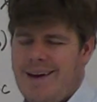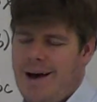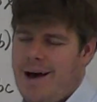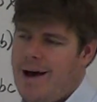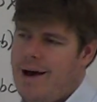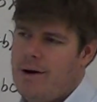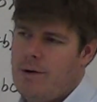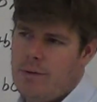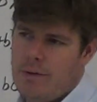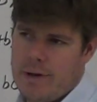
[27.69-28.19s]

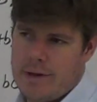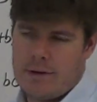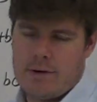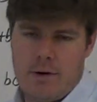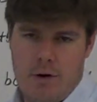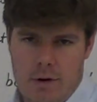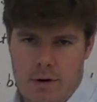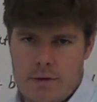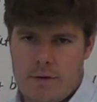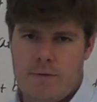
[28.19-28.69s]
I don't like to
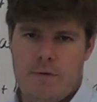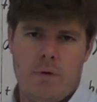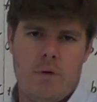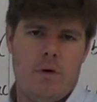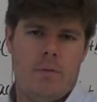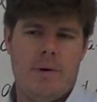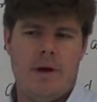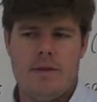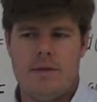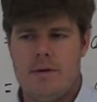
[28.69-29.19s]
call it the
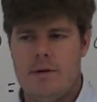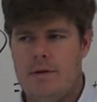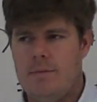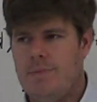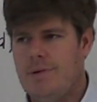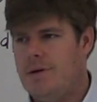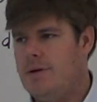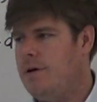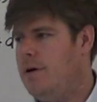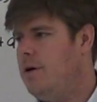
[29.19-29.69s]
FOIL method
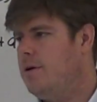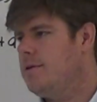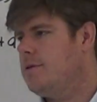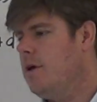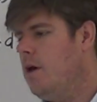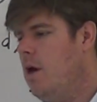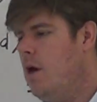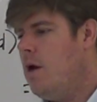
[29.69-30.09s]
because